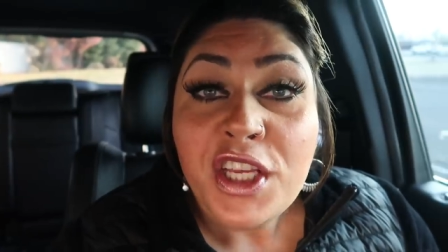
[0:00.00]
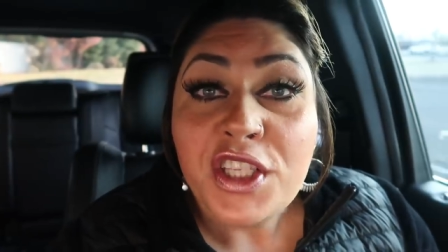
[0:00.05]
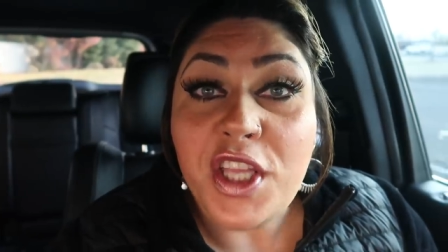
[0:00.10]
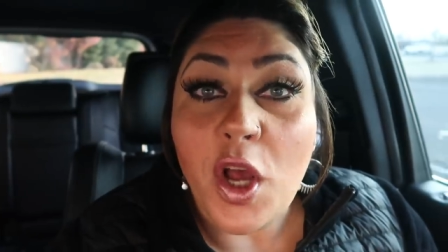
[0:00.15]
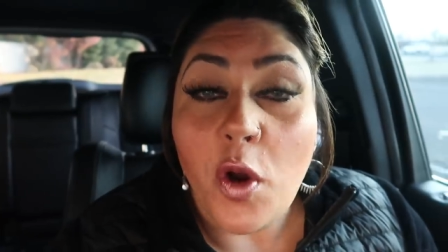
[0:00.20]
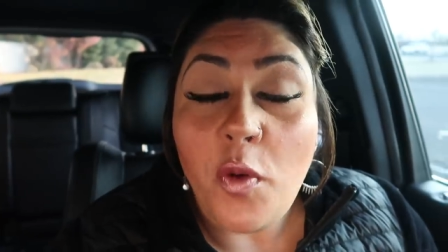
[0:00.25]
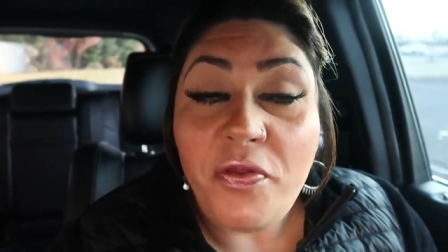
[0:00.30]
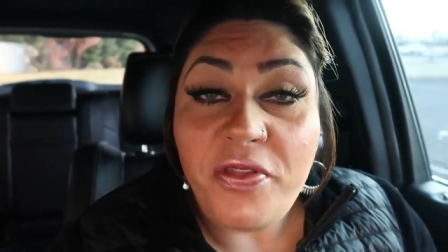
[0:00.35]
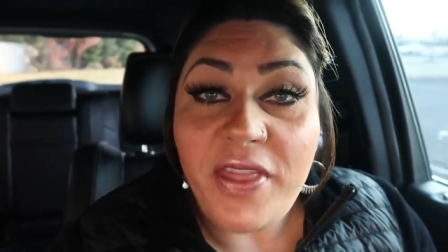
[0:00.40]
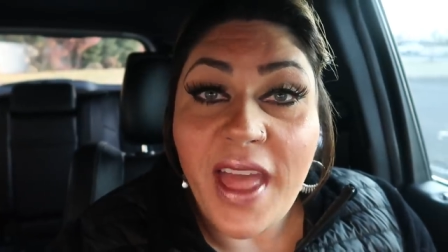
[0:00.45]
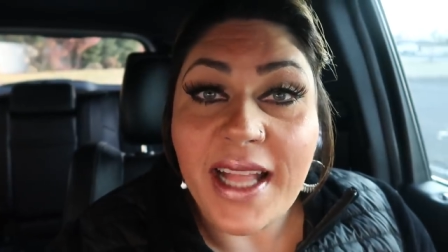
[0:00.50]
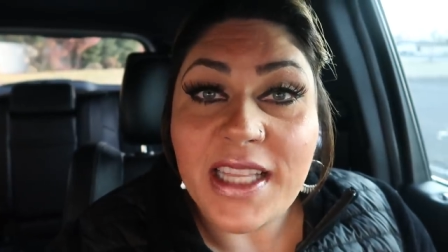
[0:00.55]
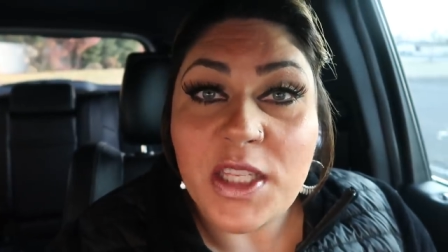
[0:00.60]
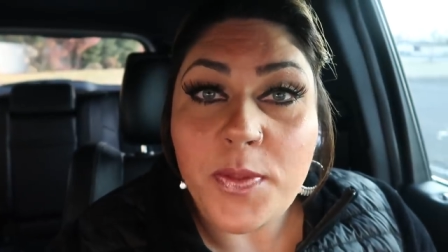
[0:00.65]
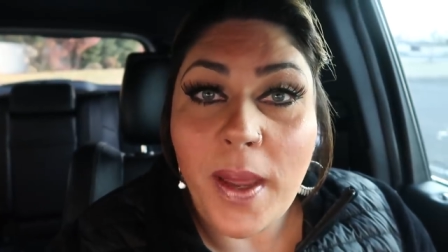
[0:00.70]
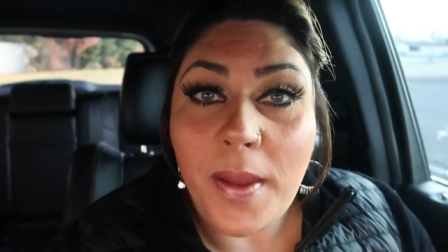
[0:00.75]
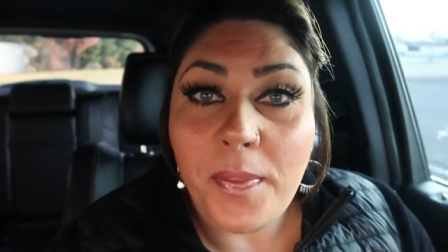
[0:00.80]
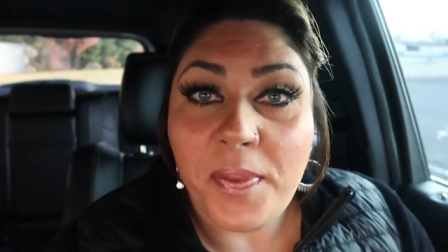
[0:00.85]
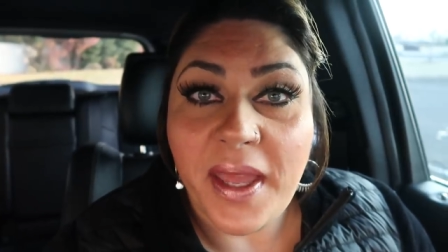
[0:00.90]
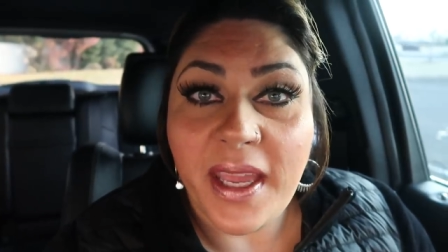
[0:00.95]
So
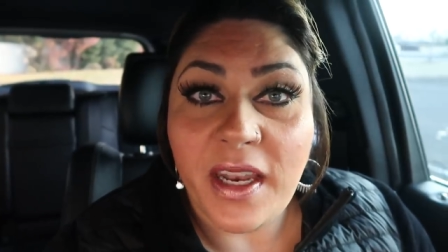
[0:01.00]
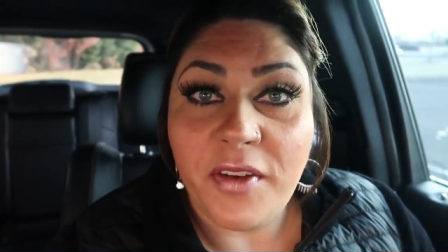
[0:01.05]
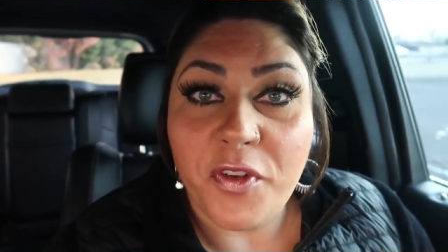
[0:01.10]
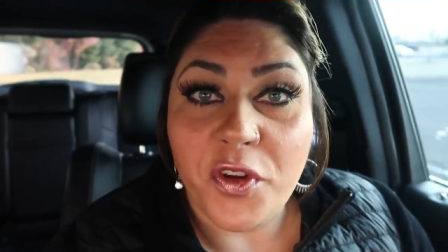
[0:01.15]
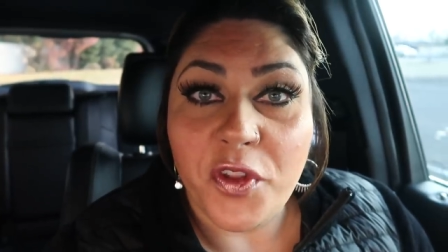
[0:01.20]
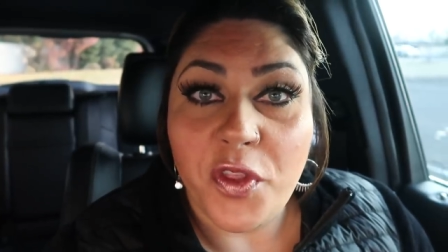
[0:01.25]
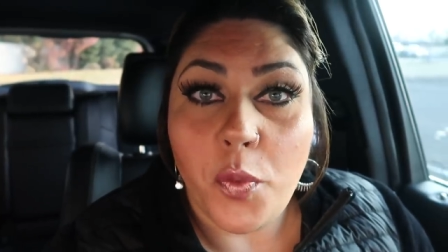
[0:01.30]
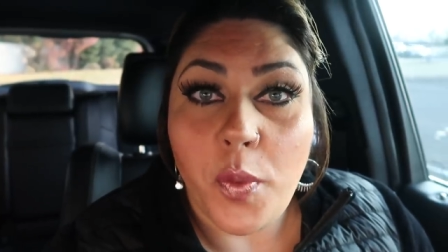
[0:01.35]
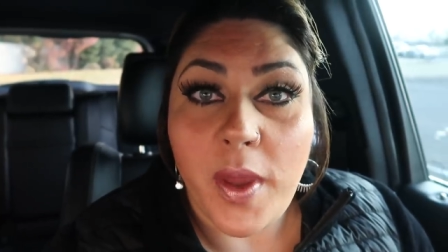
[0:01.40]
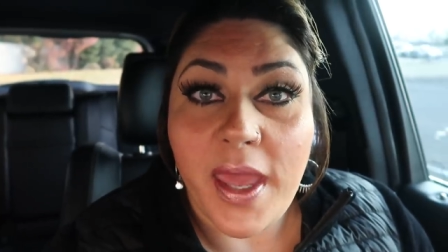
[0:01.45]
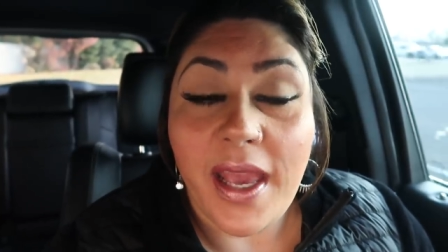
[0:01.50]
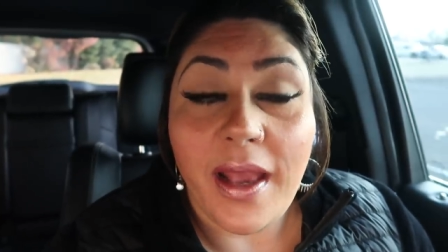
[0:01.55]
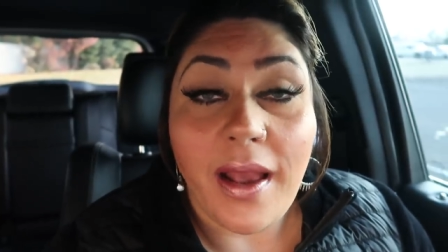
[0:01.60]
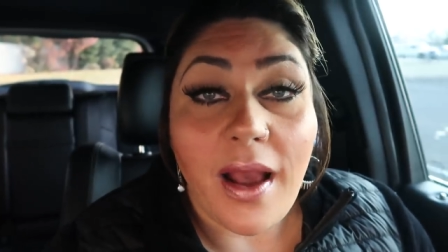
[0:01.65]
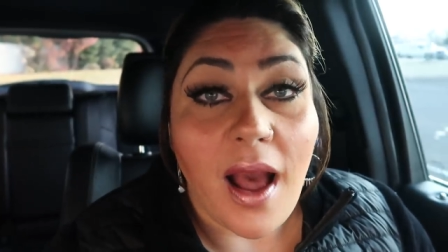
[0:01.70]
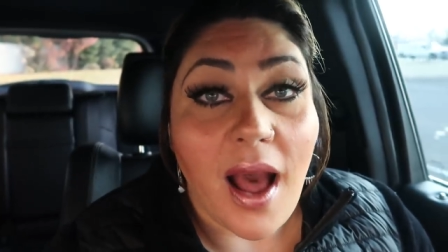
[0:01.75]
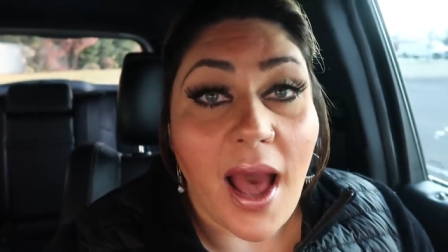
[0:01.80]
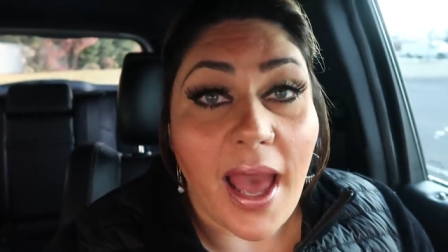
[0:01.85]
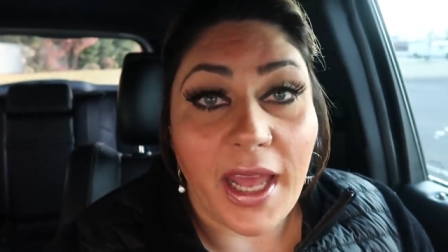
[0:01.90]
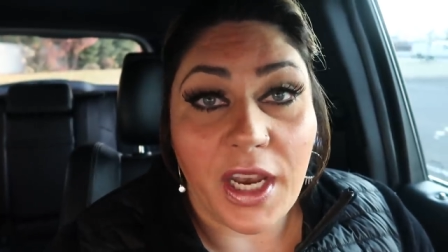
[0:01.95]
that's my plan for the week.